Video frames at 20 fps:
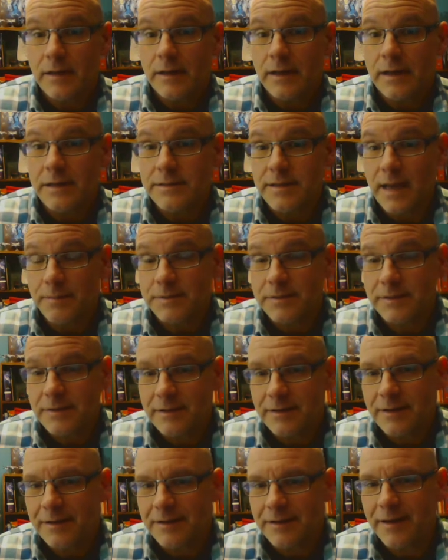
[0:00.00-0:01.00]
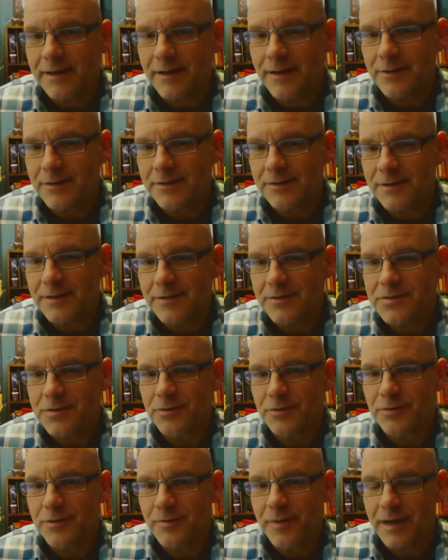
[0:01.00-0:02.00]
adept than other
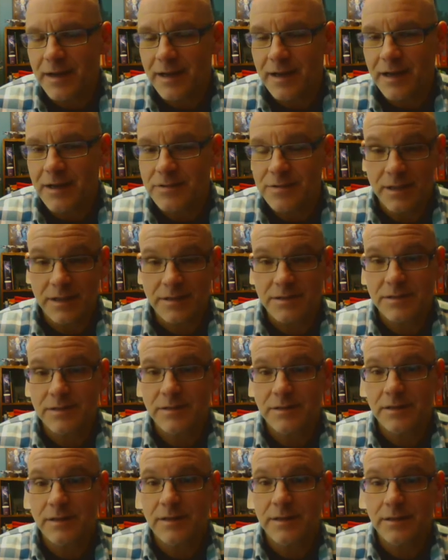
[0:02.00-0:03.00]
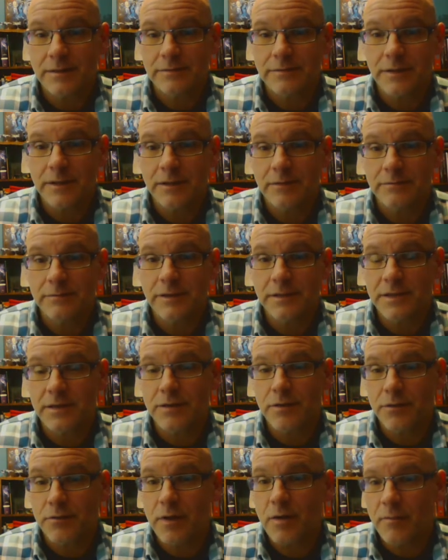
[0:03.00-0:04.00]
children my age. And that's, you know,
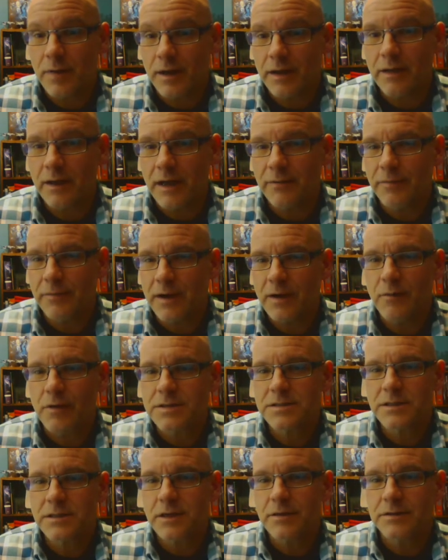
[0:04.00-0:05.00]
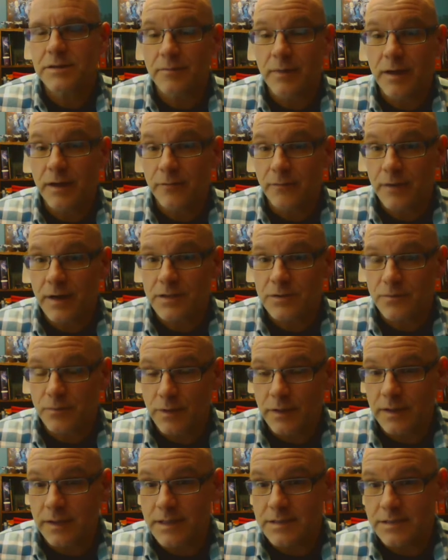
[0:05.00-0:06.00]
continued throughout my life. But I wasn't, you know, didn't make friends
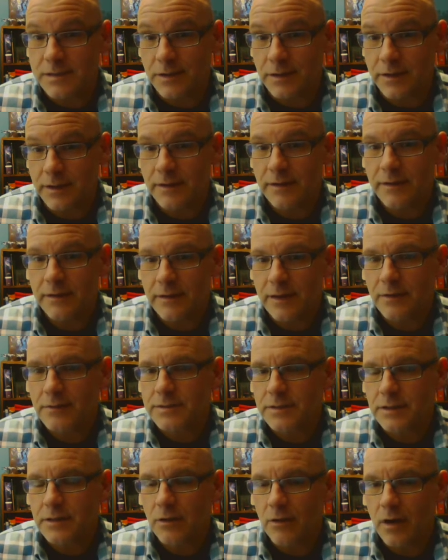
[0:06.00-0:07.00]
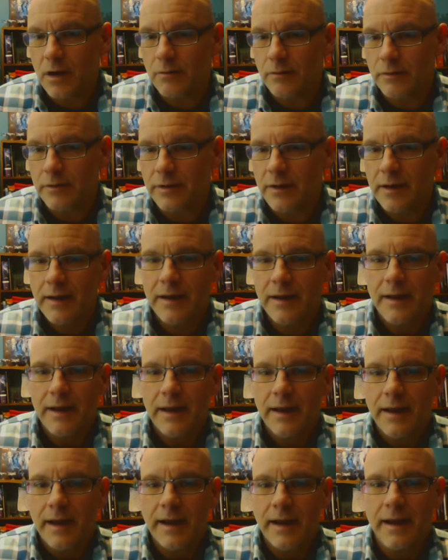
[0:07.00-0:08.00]
really easily. I was a little awkward.
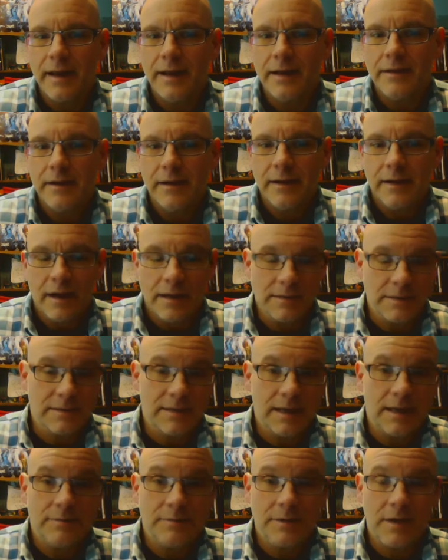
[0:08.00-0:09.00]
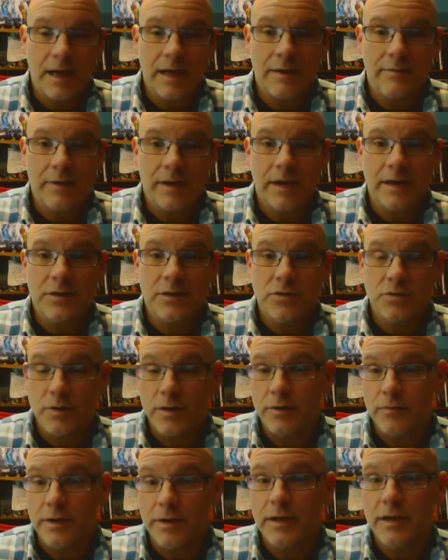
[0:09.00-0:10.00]
And at the same time, I
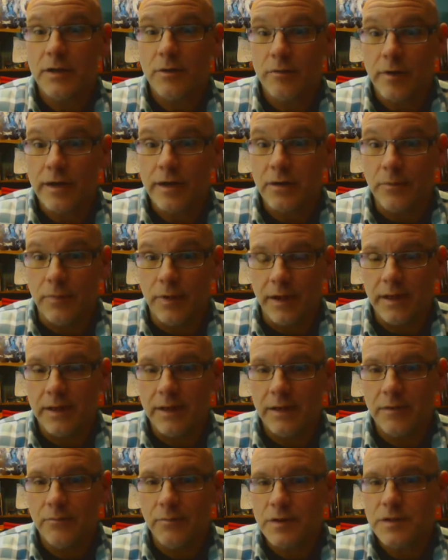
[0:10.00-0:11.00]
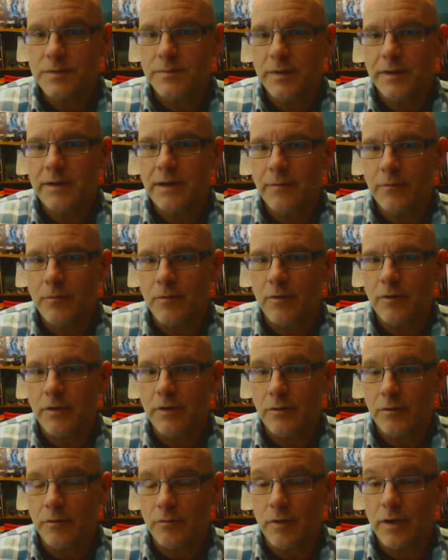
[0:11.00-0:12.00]
enjoyed reading quite a bit, and books became,
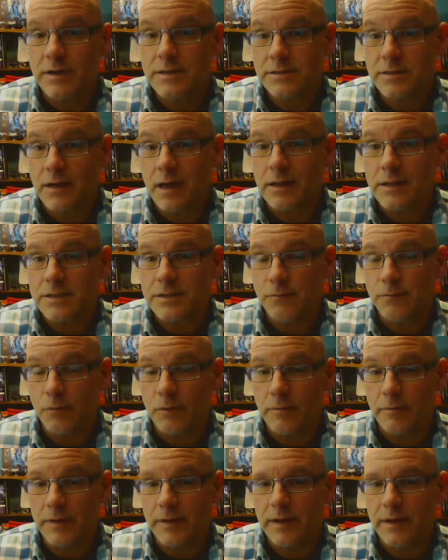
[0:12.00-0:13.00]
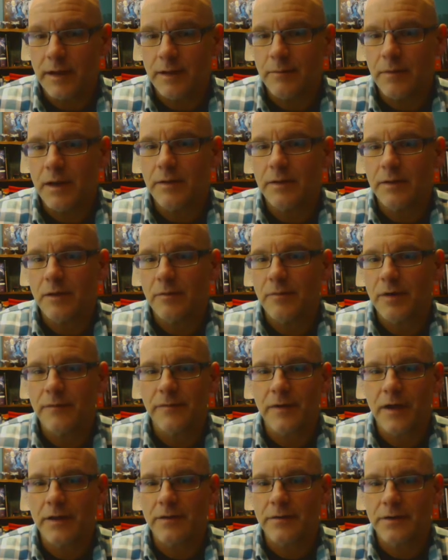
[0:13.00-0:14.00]
you know, quite a solace for me. And my, you know, my
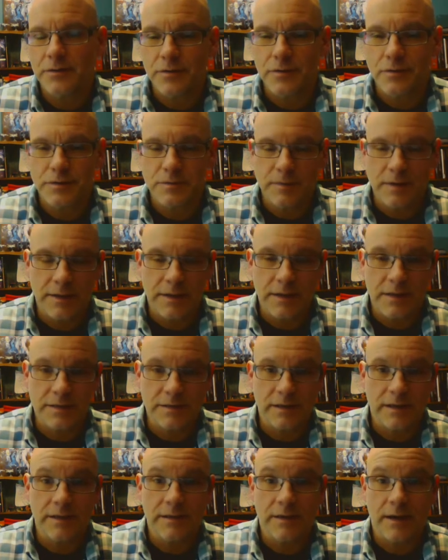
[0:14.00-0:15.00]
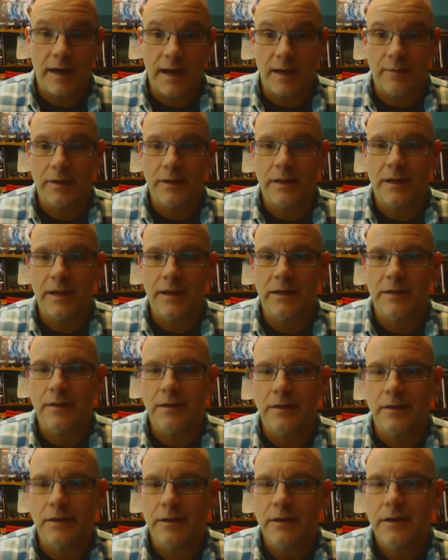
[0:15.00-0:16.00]
father introduced me to things like The Hobbit and the,